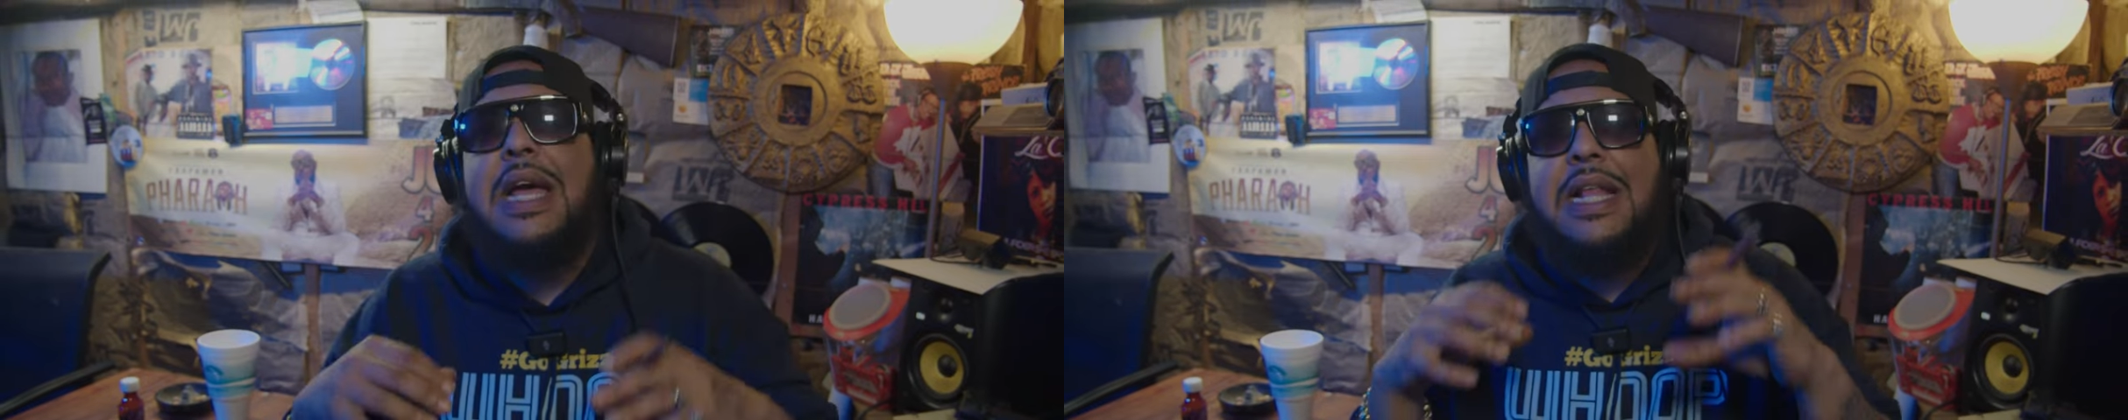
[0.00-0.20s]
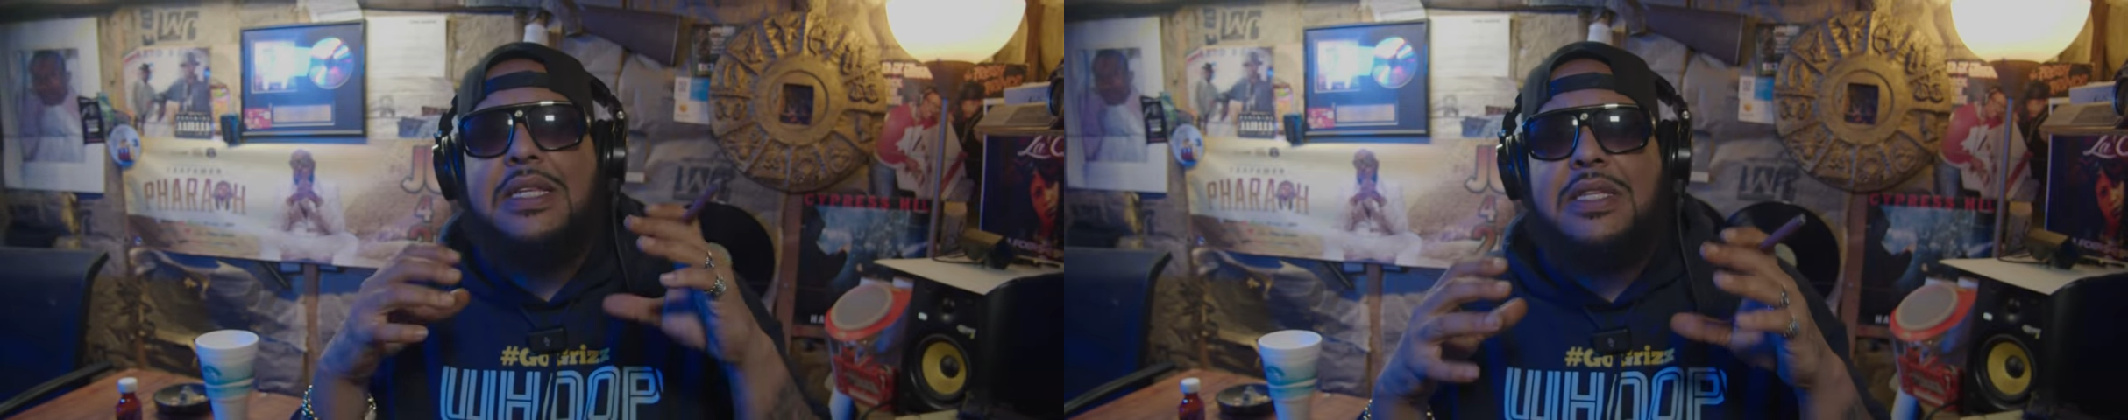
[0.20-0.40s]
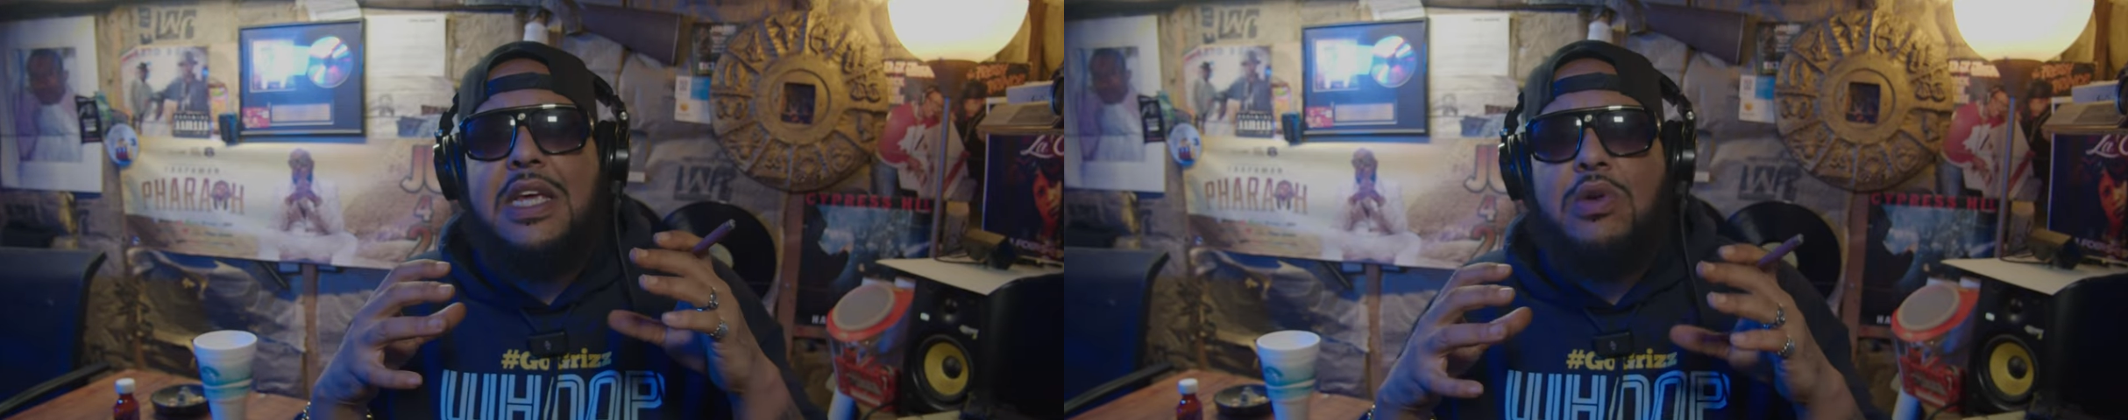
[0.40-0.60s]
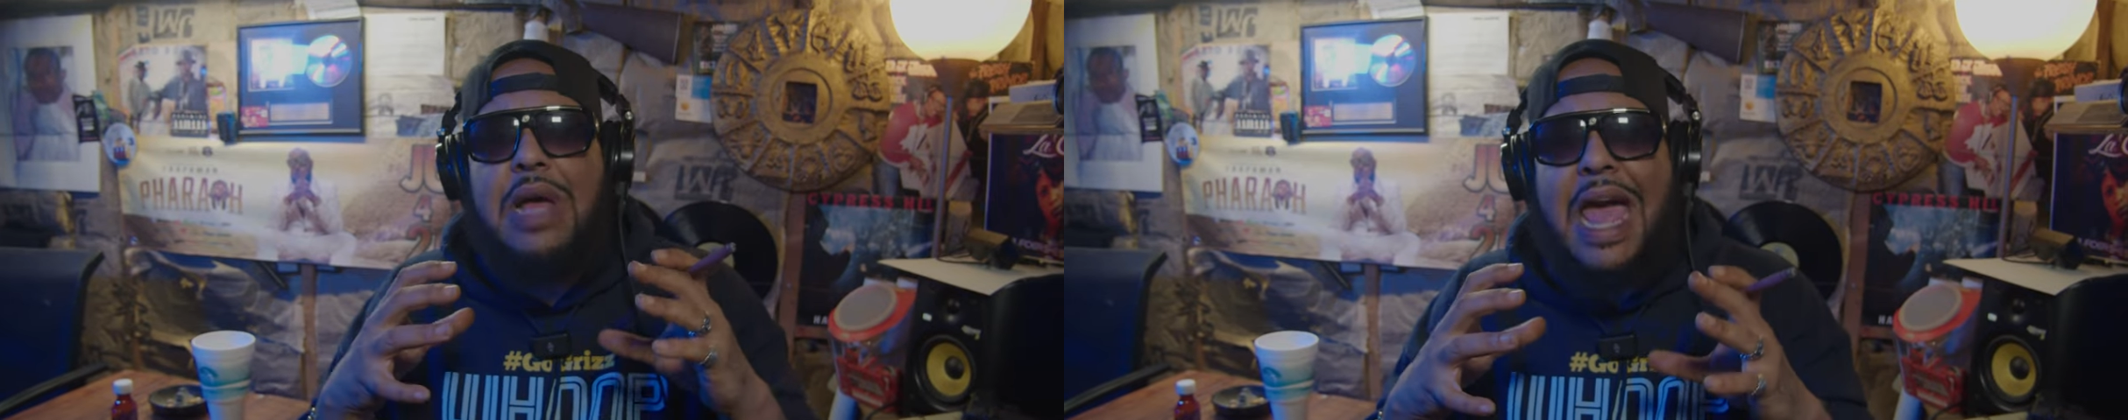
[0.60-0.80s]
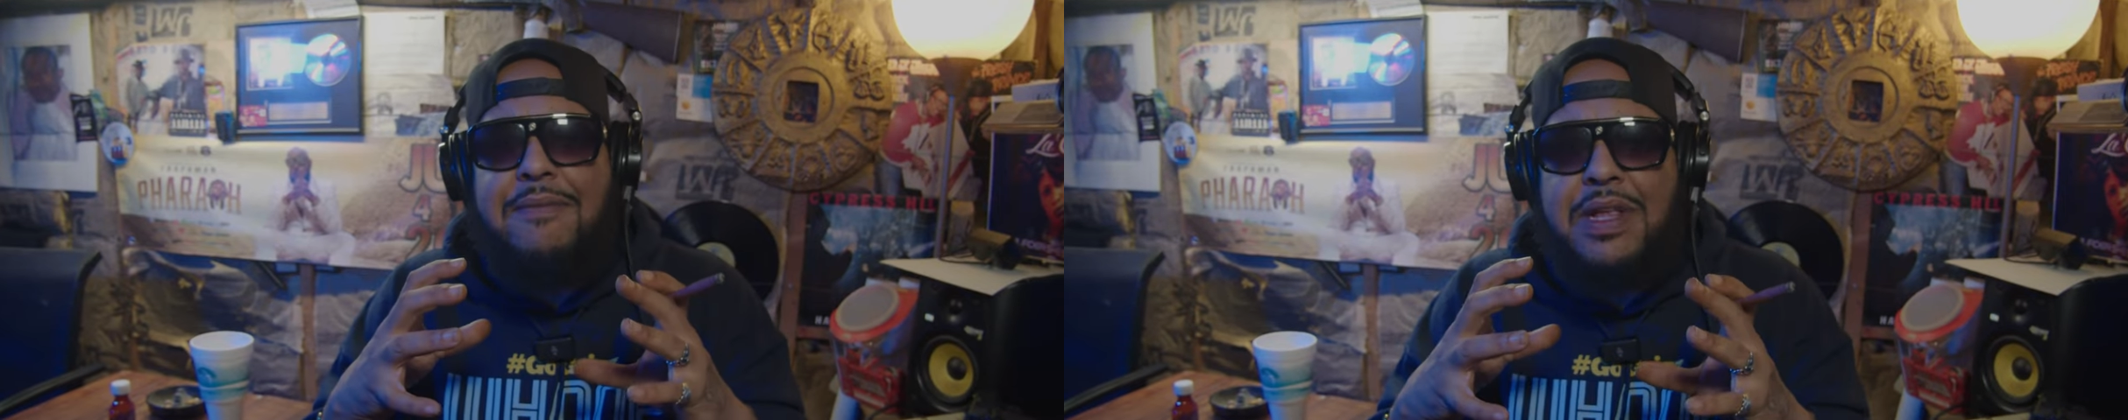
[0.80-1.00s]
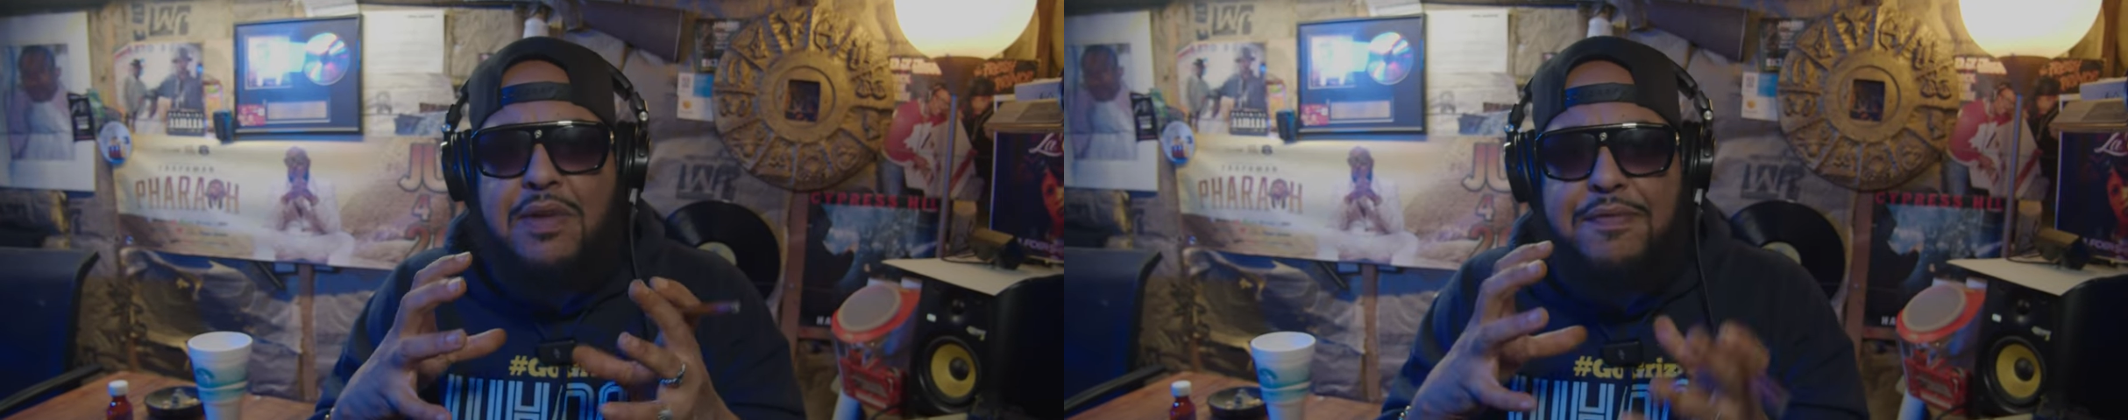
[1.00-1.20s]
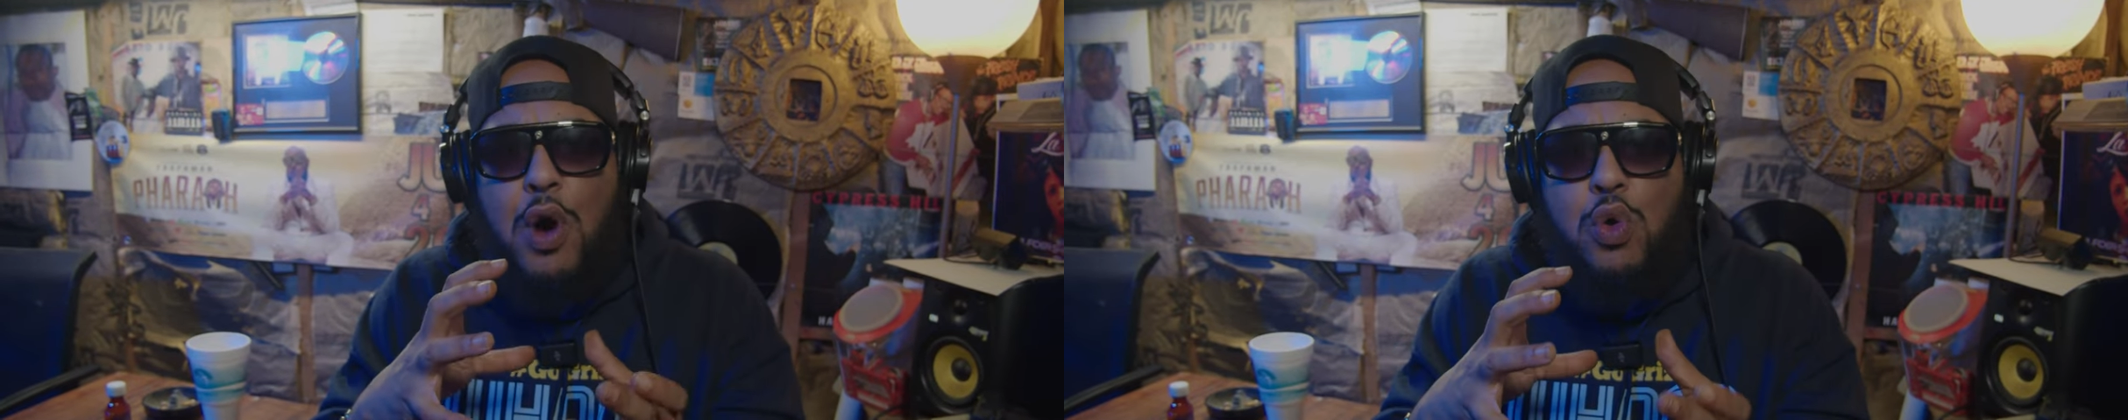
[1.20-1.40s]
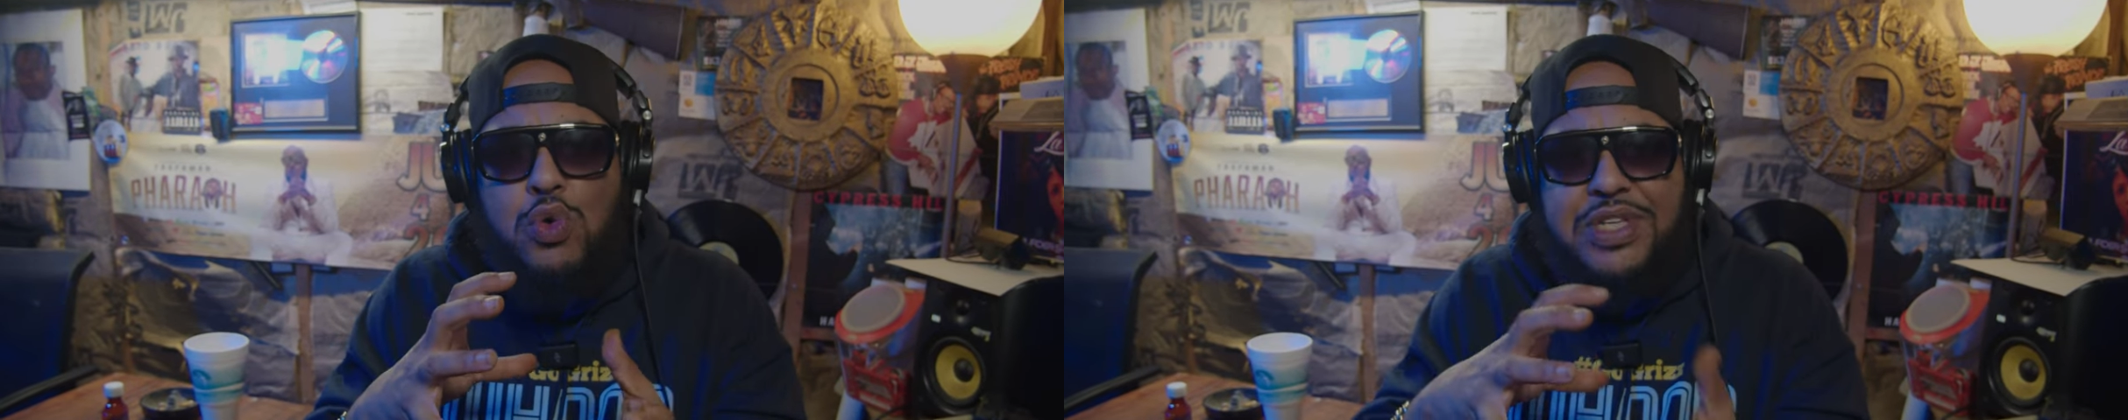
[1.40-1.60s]
and still having the
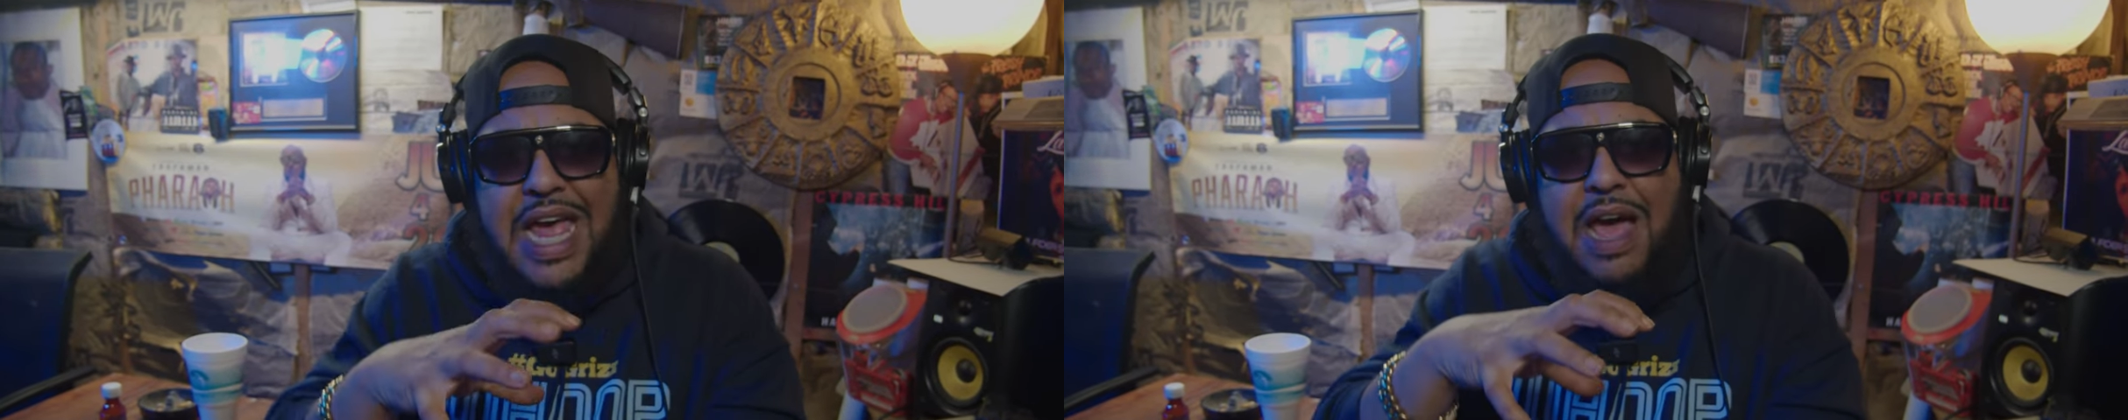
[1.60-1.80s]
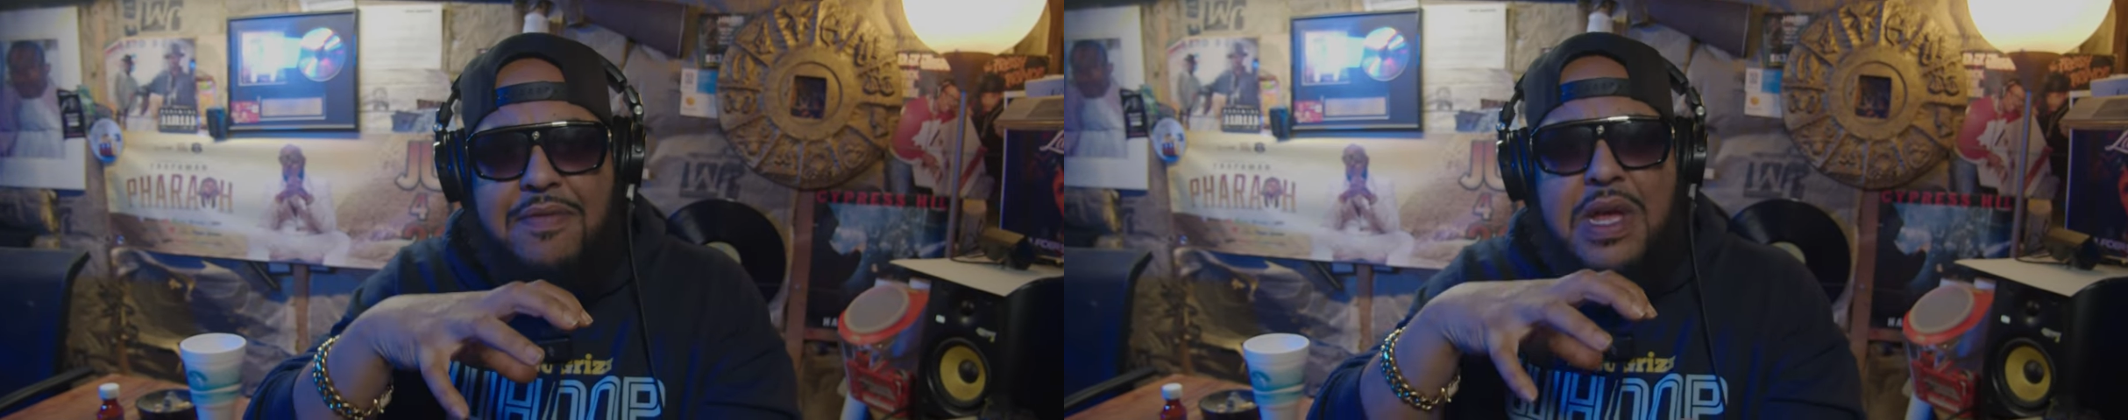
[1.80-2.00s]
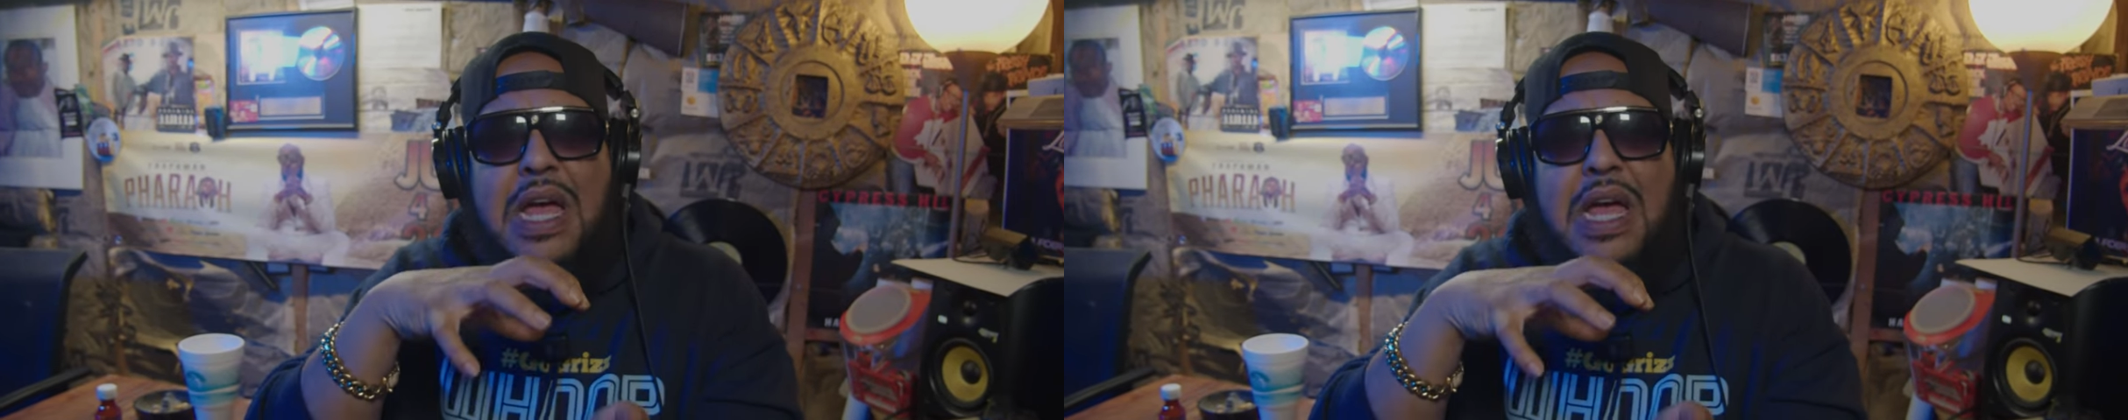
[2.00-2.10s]
vocals have